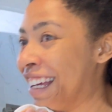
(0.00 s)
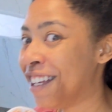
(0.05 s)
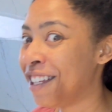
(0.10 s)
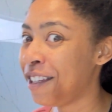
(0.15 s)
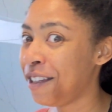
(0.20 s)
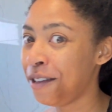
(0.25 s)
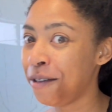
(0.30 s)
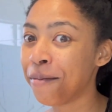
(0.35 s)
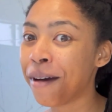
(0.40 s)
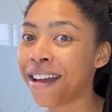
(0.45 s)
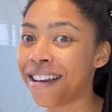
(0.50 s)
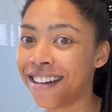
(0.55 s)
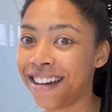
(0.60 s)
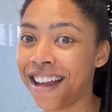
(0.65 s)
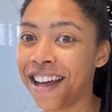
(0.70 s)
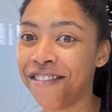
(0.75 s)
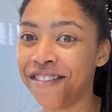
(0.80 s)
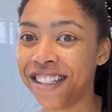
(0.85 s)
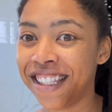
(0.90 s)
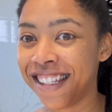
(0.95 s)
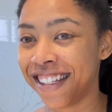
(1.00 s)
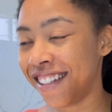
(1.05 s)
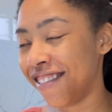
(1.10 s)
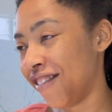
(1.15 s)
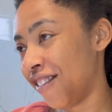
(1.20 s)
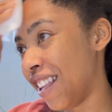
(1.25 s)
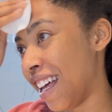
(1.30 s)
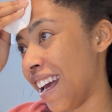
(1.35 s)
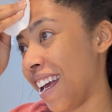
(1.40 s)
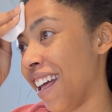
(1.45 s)
You might not have as good of
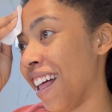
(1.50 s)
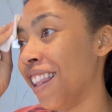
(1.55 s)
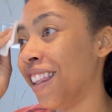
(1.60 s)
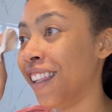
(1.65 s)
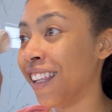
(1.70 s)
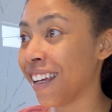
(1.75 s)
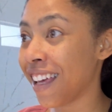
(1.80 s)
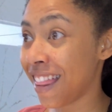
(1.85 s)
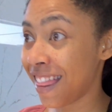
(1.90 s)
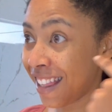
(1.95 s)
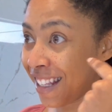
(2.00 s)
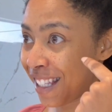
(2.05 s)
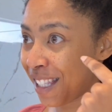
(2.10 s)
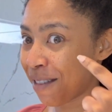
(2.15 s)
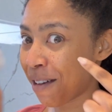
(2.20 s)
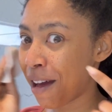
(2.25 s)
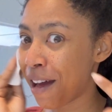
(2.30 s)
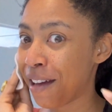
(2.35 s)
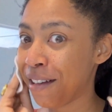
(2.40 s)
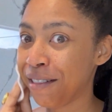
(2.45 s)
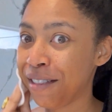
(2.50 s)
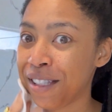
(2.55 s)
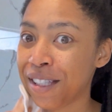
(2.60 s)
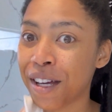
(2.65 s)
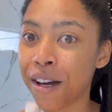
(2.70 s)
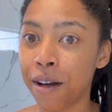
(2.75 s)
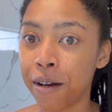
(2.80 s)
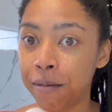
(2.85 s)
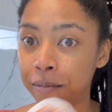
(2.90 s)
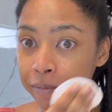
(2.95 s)
light looking this way,
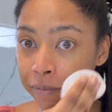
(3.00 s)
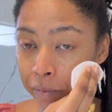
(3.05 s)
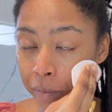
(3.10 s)
so.